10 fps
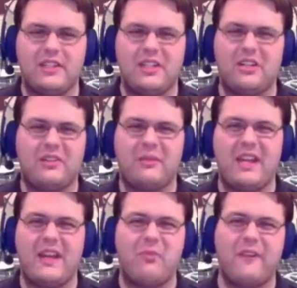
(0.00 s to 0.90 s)

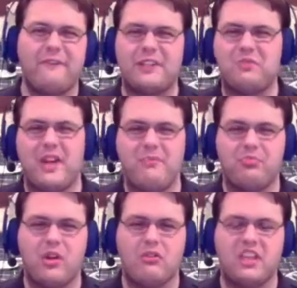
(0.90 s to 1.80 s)
Hey, White Fix what ain't
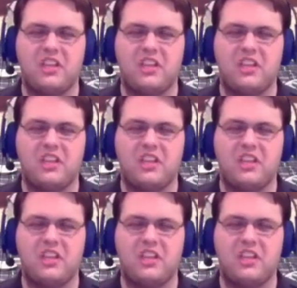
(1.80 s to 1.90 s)
broke.